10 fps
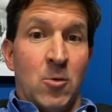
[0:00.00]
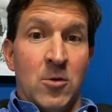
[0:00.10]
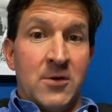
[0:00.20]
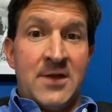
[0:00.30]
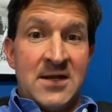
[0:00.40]

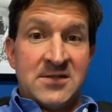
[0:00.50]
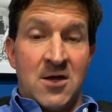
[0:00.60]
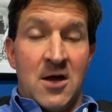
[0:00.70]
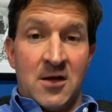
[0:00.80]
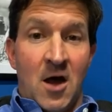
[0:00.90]
or that is
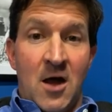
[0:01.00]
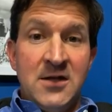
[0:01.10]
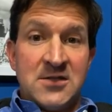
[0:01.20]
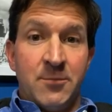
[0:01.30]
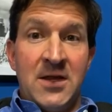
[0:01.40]
not
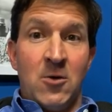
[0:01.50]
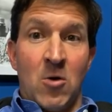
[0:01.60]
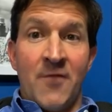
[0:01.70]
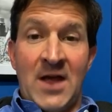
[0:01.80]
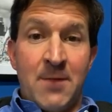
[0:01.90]
kind to me,
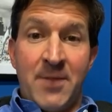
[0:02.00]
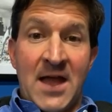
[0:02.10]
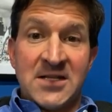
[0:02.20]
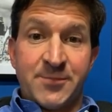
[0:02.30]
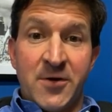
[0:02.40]
or I've had
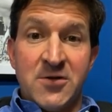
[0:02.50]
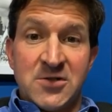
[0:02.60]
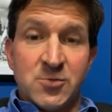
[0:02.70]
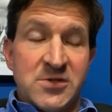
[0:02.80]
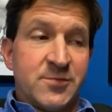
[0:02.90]
bad
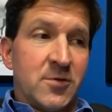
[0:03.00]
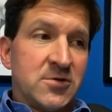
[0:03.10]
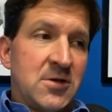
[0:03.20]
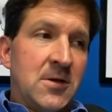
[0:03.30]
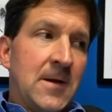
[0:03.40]
experiences with this
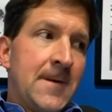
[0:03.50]
person.